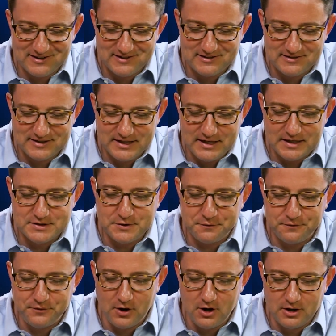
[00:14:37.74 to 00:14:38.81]
It's a
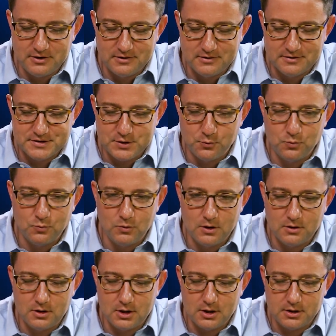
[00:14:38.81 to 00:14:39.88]
fun.
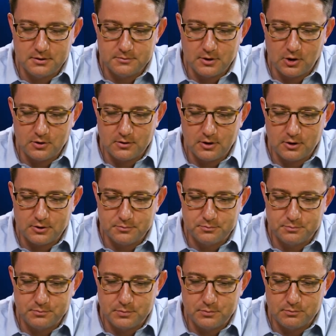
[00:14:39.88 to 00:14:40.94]
So
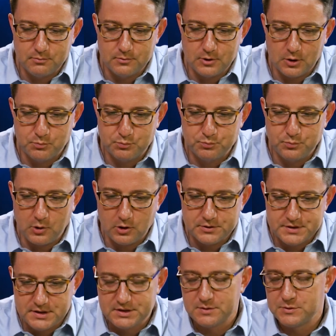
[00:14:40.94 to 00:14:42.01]
our
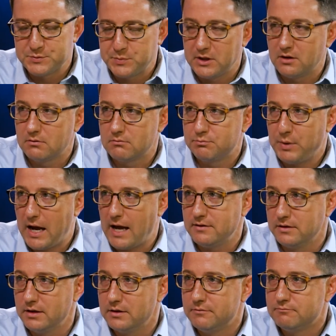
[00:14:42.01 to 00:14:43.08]
system is being
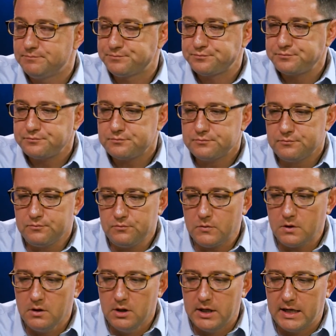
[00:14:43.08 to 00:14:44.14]
patented,
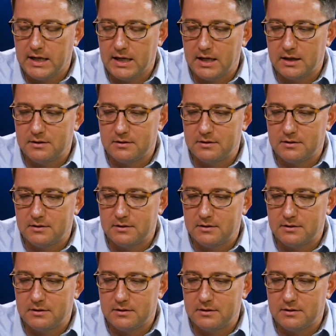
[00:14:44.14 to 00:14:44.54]
and